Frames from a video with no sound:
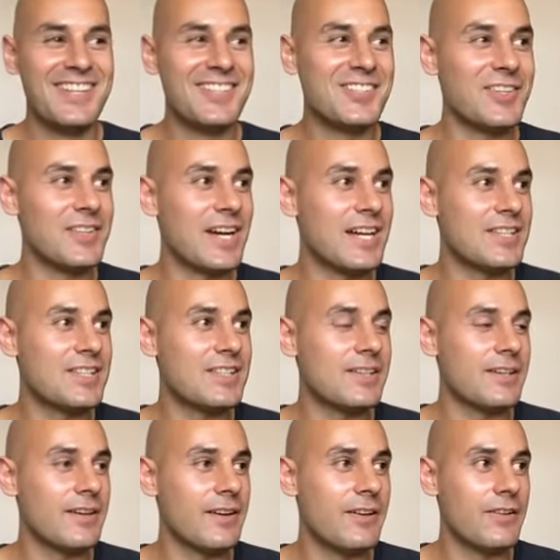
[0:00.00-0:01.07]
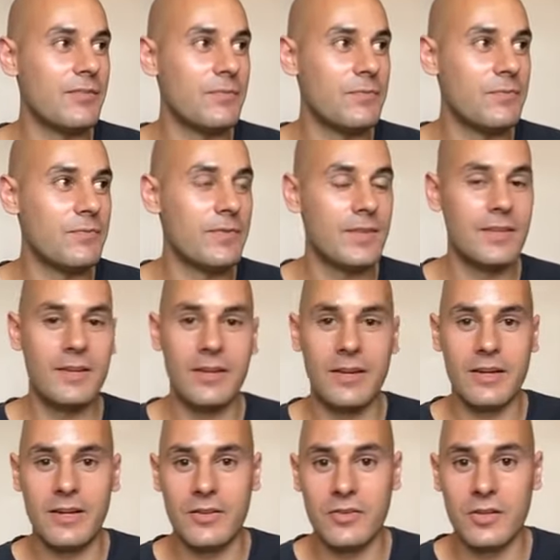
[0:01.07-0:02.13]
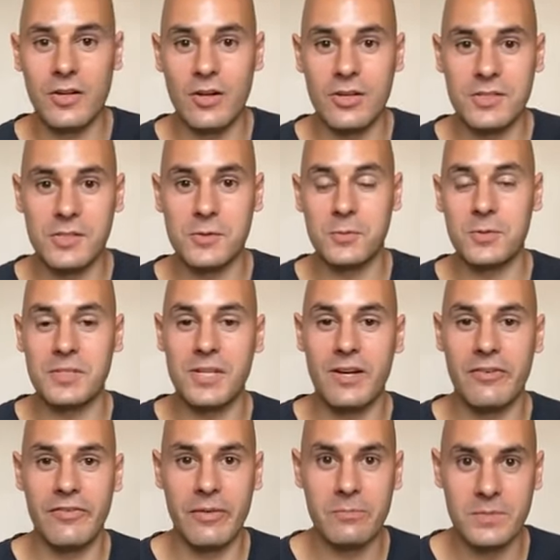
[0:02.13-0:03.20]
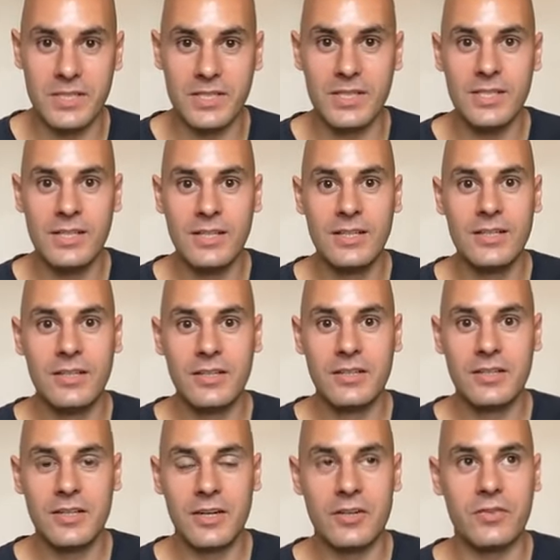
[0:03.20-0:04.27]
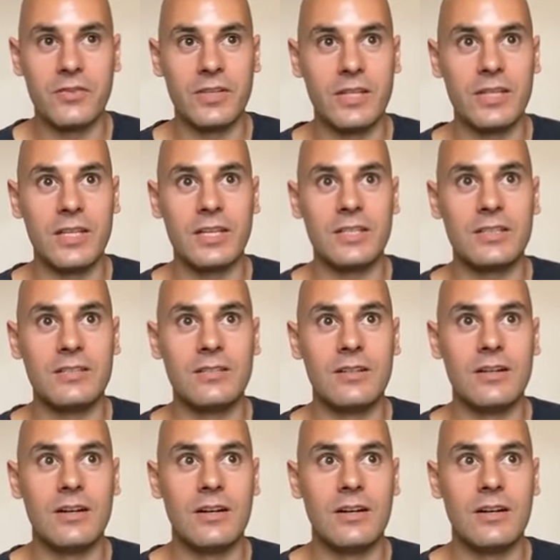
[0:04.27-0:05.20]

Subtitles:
So that's the glass is always half empty kind of thinking.